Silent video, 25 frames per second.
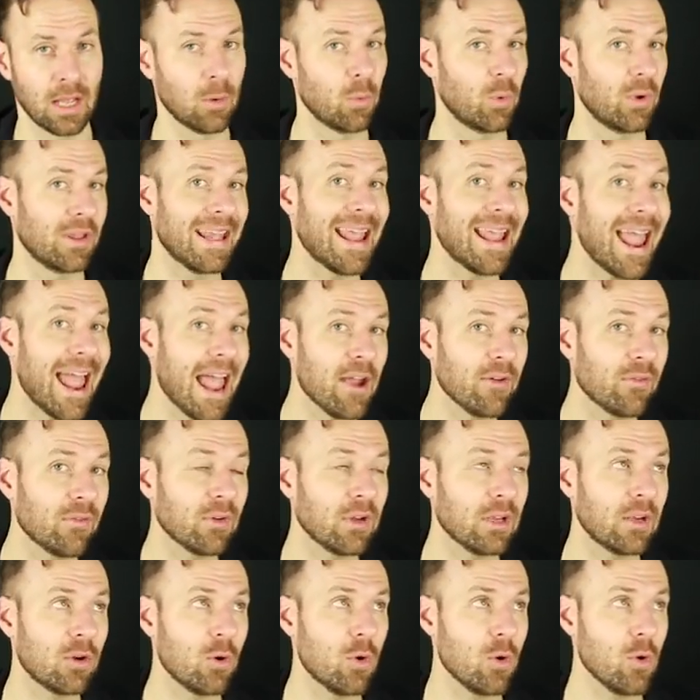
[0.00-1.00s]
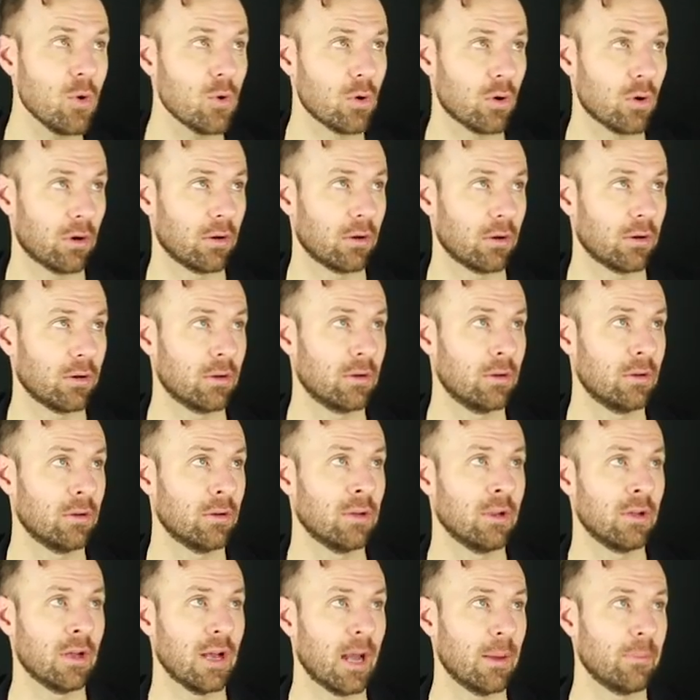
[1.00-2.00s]
With every chord,
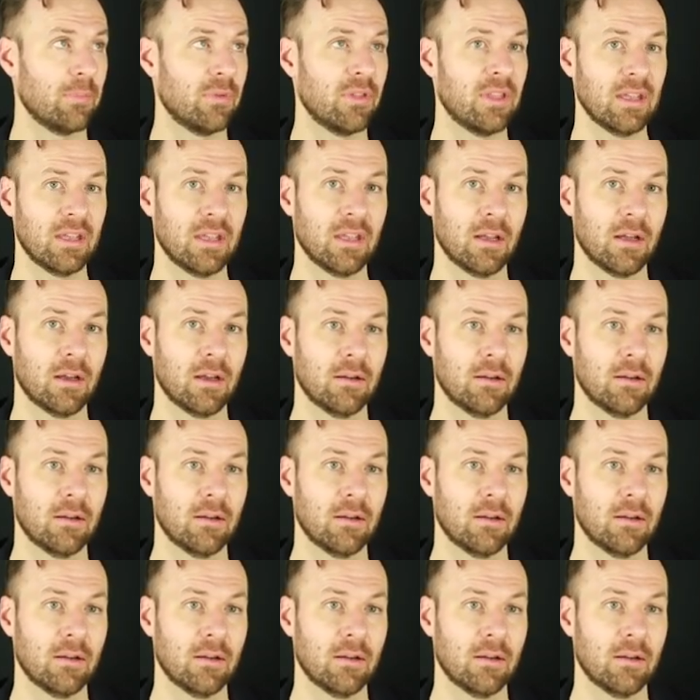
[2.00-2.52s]
I'm thinking